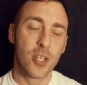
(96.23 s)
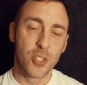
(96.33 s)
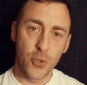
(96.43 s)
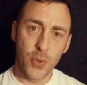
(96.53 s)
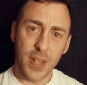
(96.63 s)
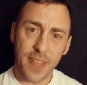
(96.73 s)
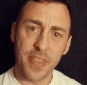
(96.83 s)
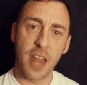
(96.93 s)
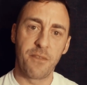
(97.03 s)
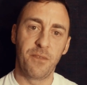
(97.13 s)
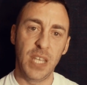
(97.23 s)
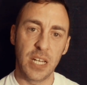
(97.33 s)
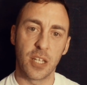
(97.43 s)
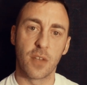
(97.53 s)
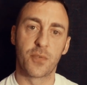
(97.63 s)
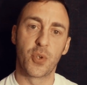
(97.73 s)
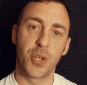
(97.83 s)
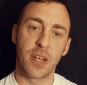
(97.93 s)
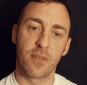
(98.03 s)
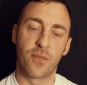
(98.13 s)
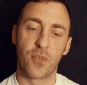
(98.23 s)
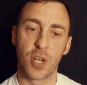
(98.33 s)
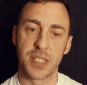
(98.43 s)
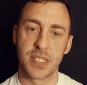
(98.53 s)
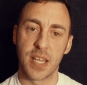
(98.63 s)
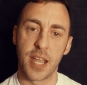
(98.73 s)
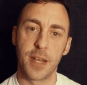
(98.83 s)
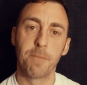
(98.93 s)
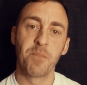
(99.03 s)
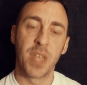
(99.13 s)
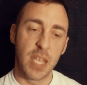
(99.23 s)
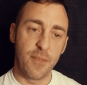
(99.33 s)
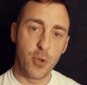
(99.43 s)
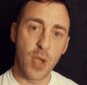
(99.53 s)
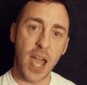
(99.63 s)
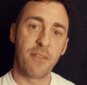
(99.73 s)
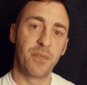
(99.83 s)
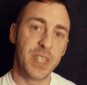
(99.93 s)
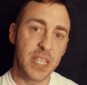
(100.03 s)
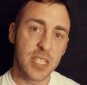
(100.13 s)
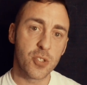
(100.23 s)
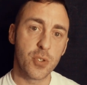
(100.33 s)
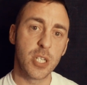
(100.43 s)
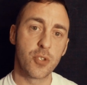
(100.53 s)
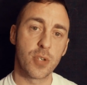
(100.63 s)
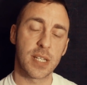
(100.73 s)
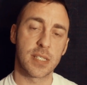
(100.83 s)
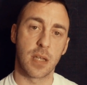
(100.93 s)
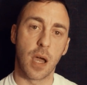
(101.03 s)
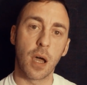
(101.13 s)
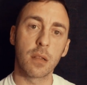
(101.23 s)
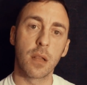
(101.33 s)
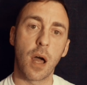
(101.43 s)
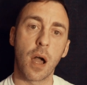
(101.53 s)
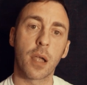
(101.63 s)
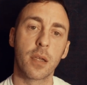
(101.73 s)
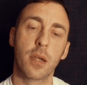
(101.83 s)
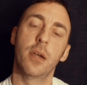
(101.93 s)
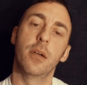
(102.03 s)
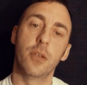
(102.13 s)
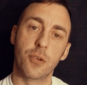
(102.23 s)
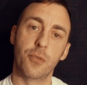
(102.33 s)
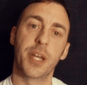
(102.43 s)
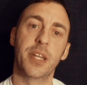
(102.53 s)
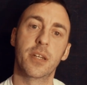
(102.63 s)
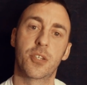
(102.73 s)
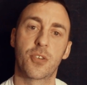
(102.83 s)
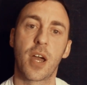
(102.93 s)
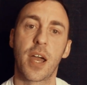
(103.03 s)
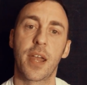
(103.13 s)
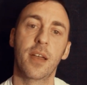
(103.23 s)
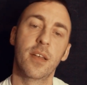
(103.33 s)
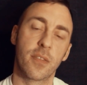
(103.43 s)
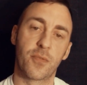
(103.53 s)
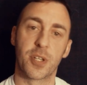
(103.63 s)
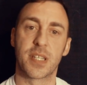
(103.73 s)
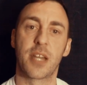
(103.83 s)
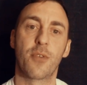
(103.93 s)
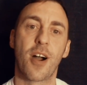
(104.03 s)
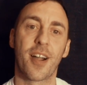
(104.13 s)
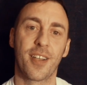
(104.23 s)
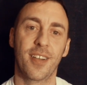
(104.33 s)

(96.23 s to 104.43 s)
so you get that feeling of turning frontside. If you have these three tricks on lock, you're ready to try the frontside rock.